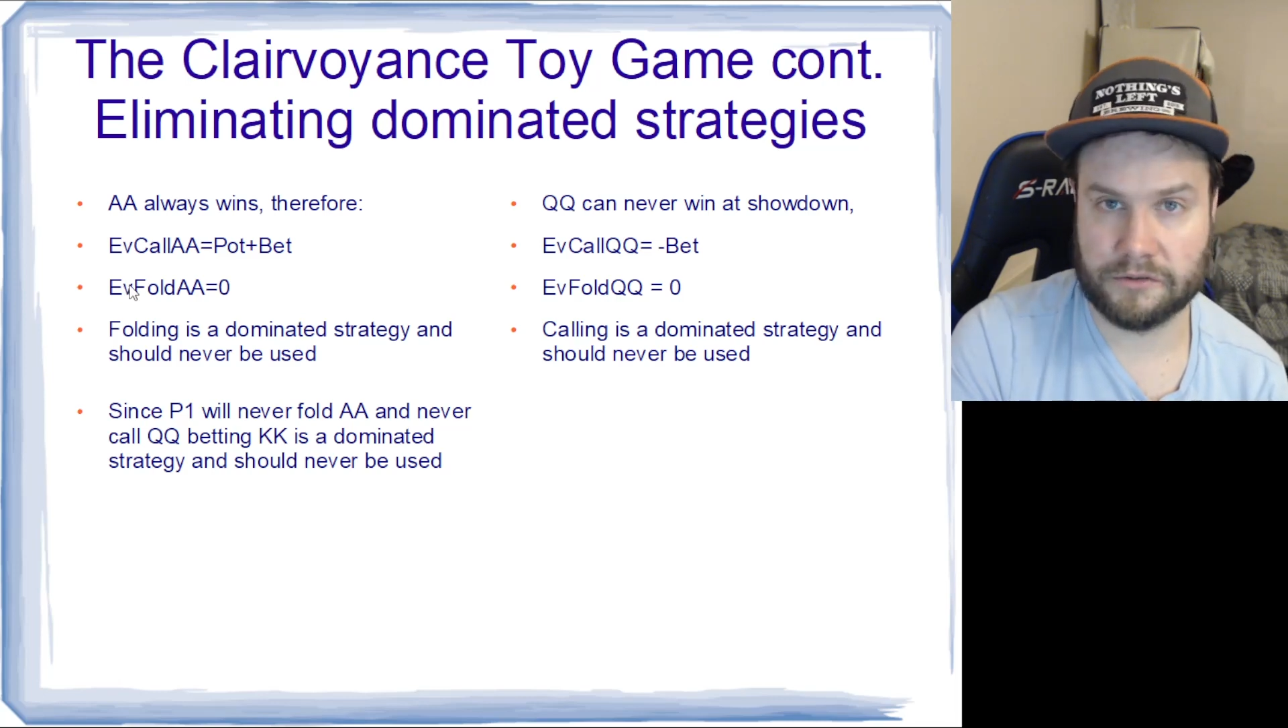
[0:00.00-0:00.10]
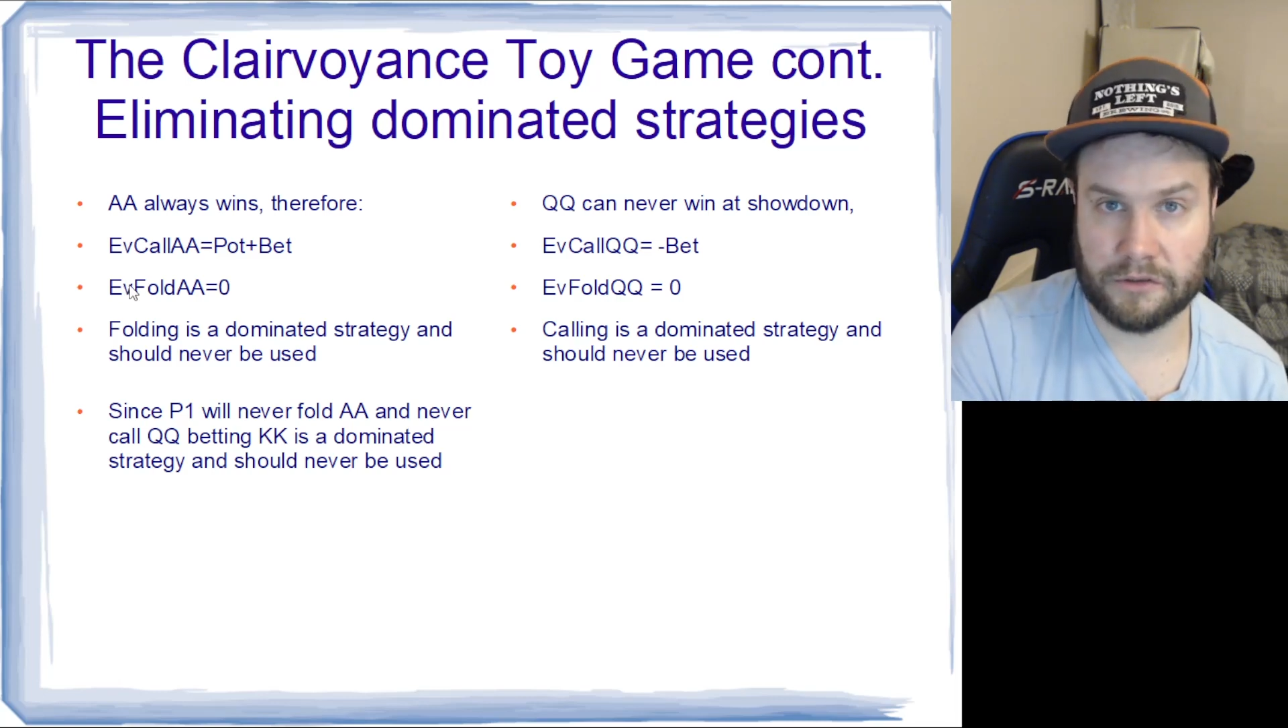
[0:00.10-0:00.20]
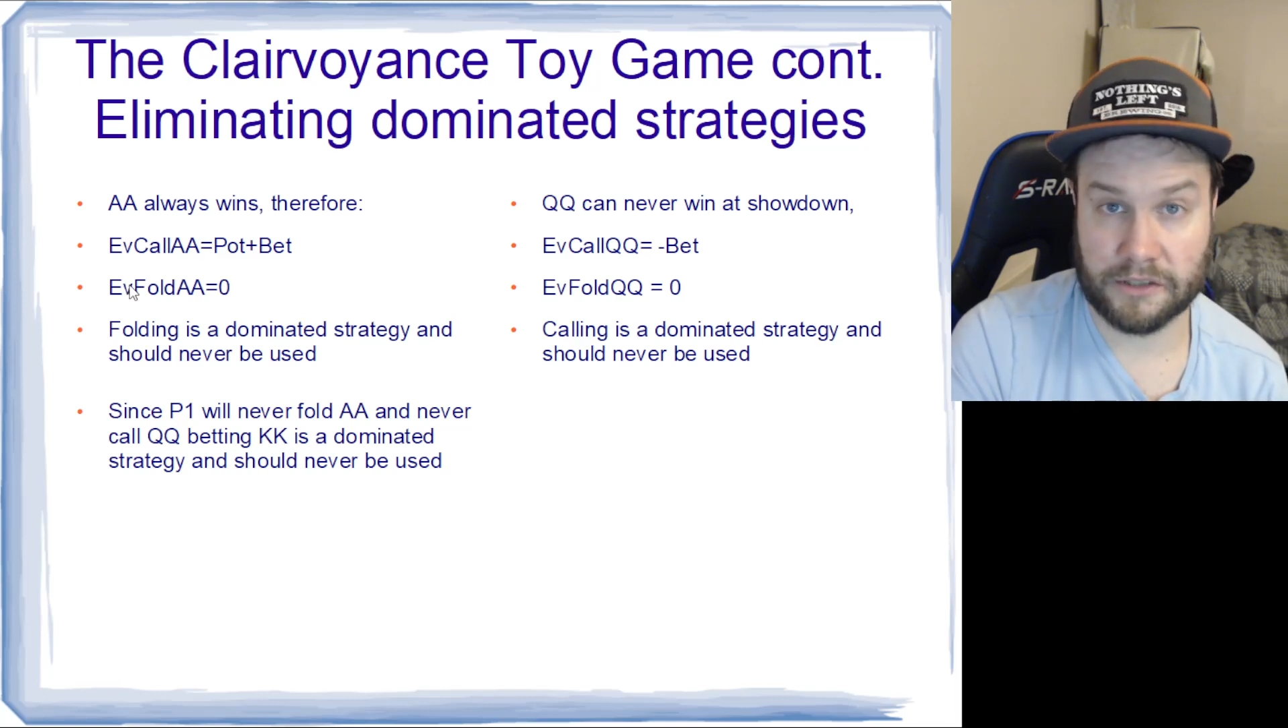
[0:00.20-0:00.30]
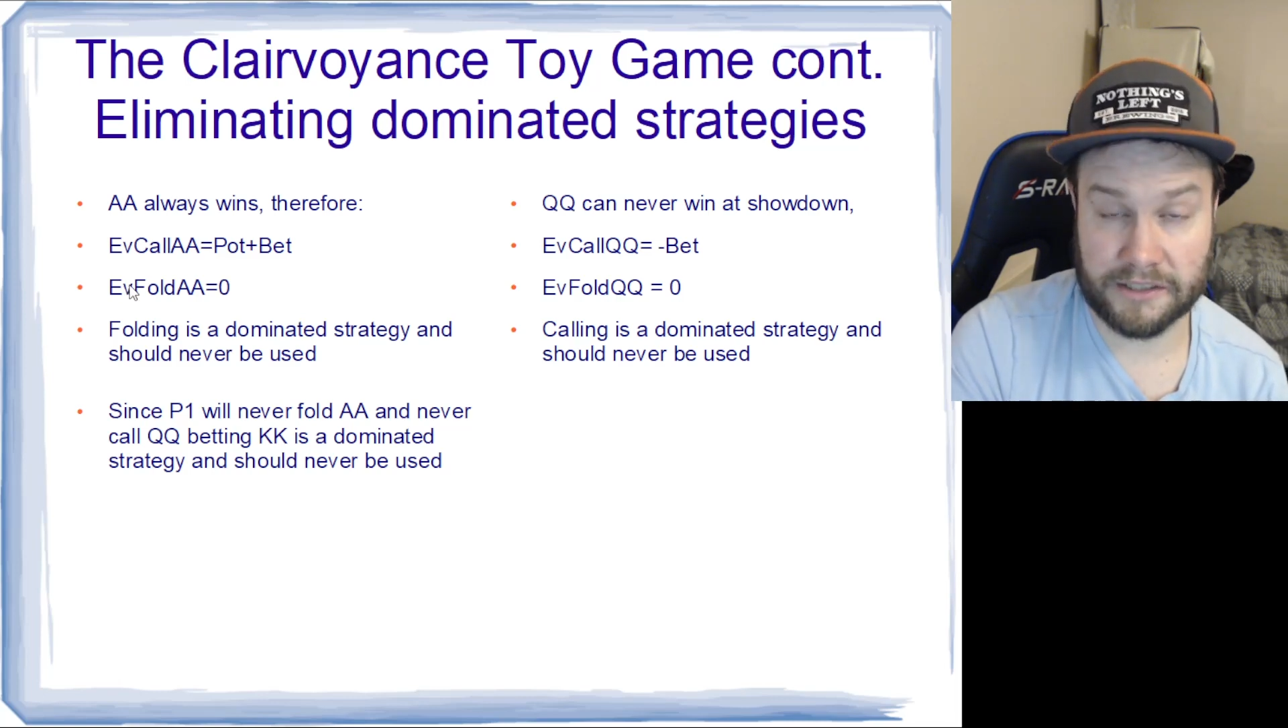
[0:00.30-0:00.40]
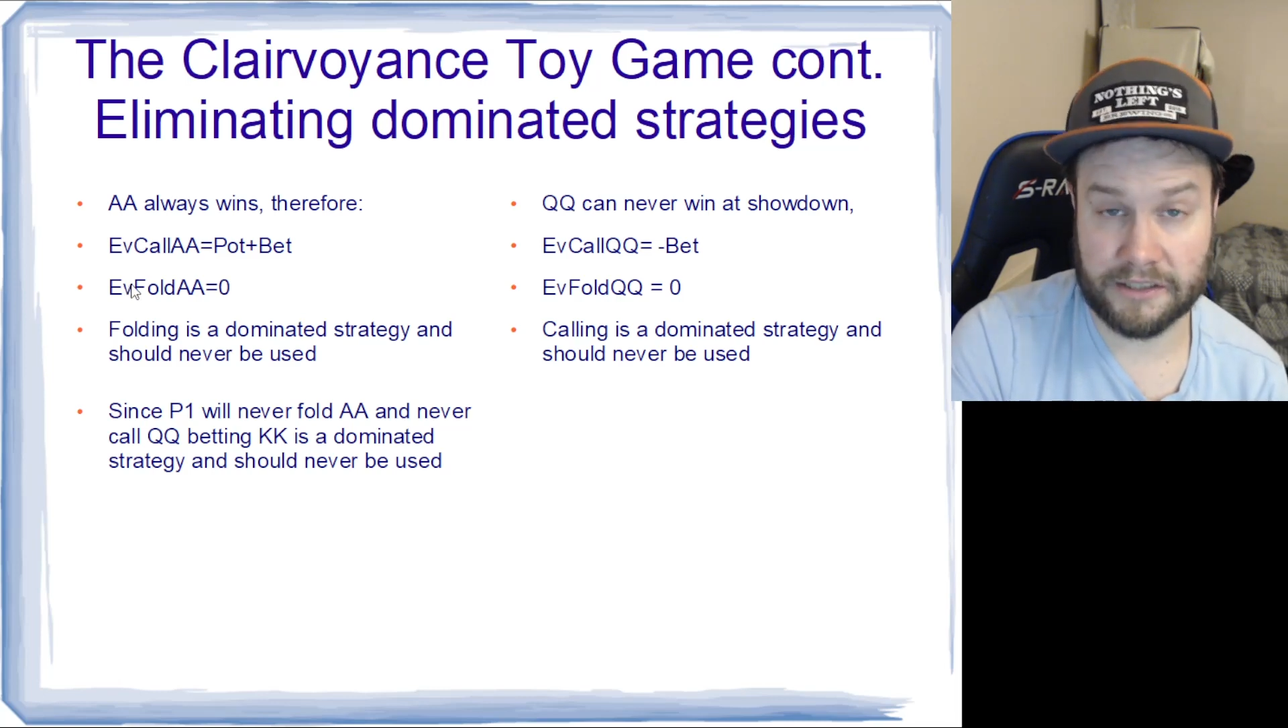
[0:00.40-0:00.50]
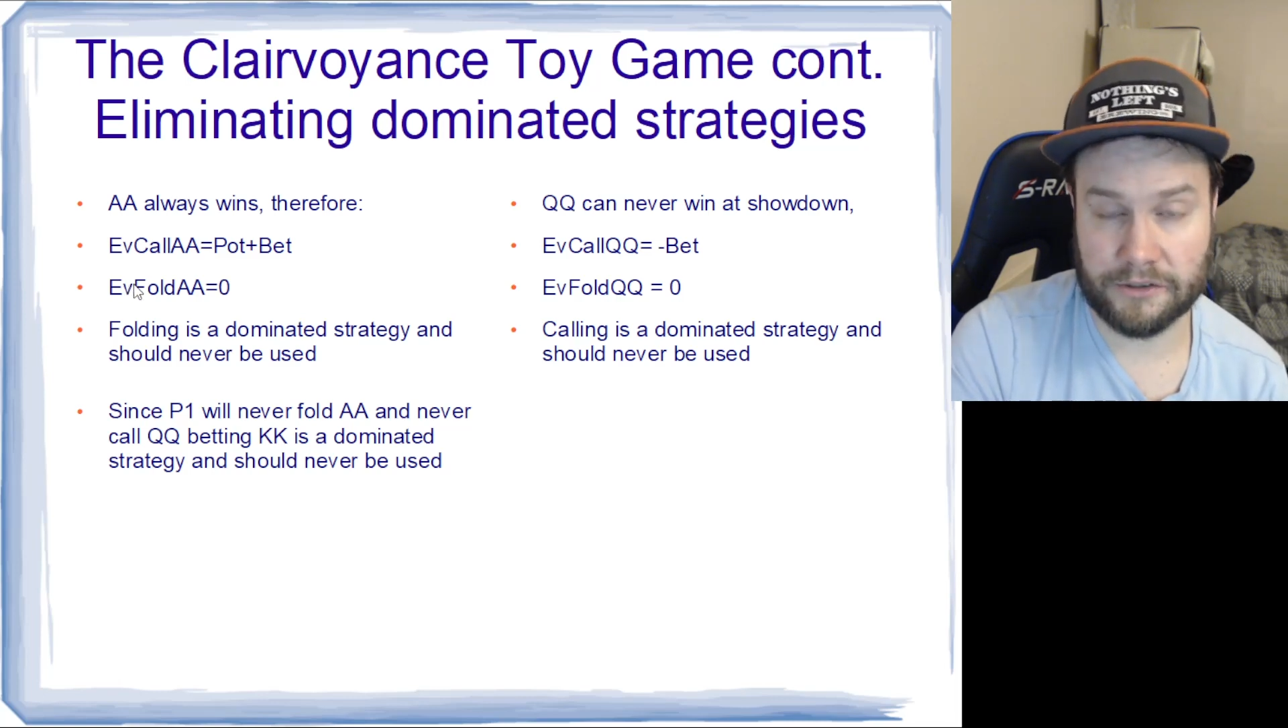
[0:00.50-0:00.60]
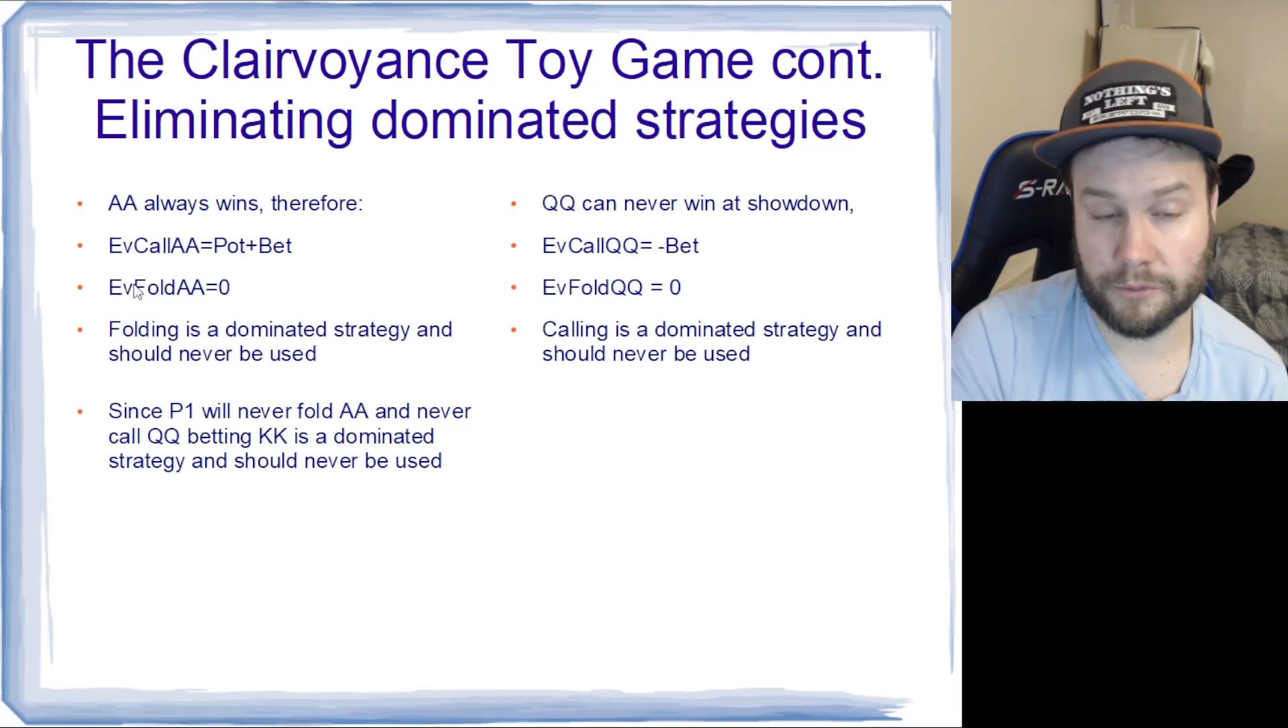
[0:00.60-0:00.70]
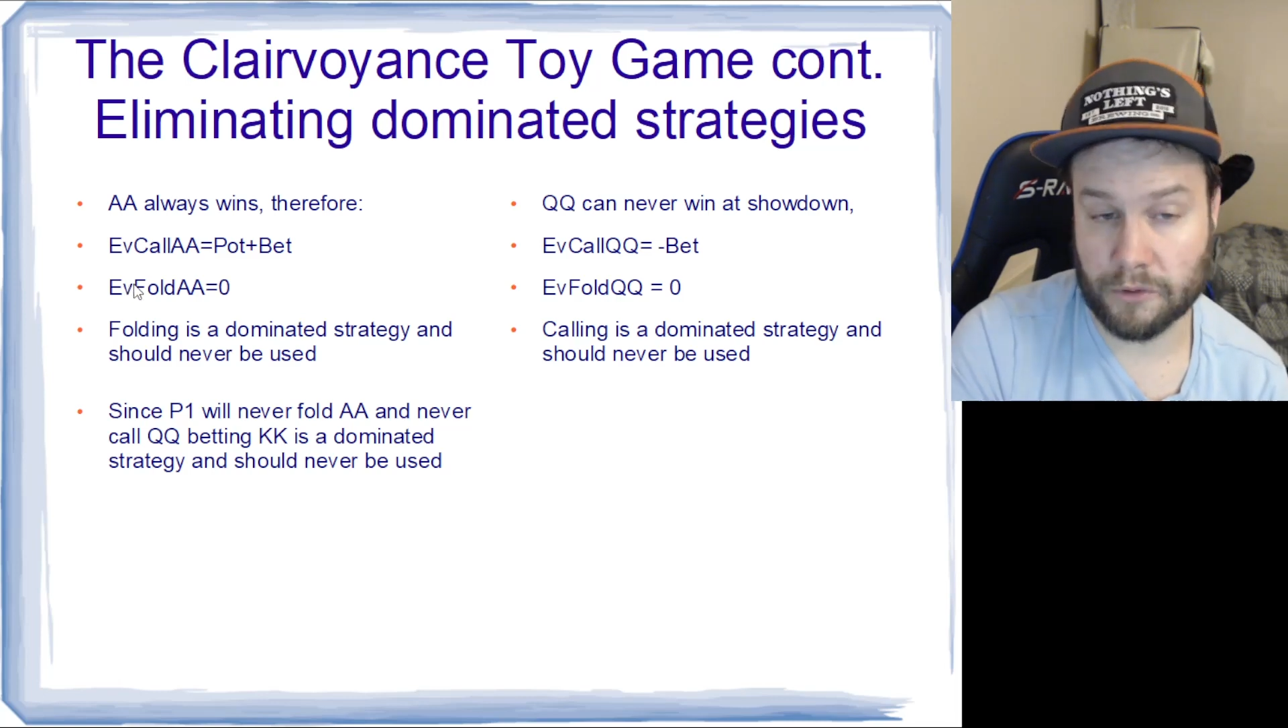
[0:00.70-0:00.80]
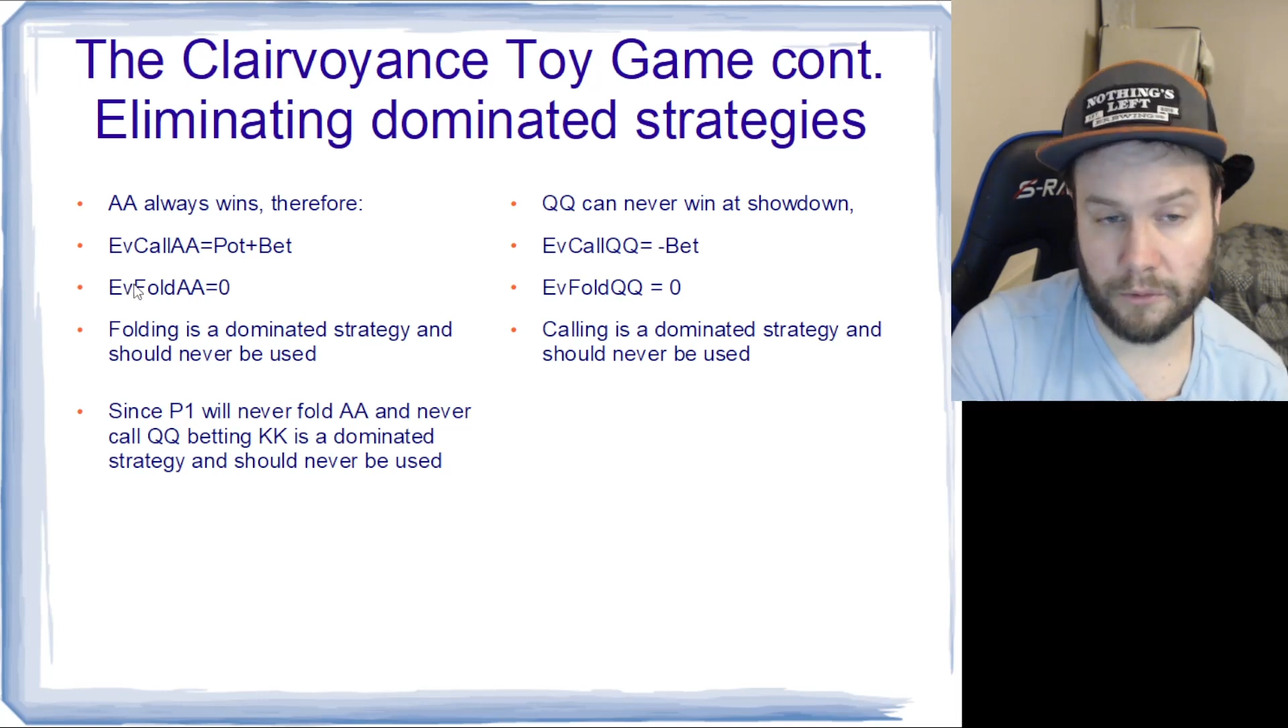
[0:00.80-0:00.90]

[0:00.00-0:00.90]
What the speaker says: continue, will